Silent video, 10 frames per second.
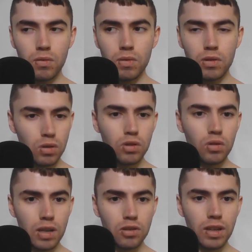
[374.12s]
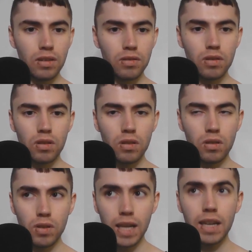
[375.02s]
We scored 2 touchdowns.
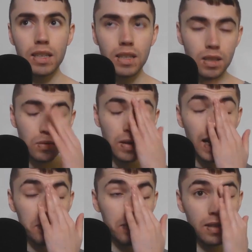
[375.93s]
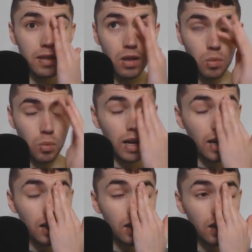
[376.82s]
Okay? What happened?
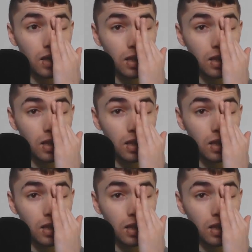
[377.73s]
Well,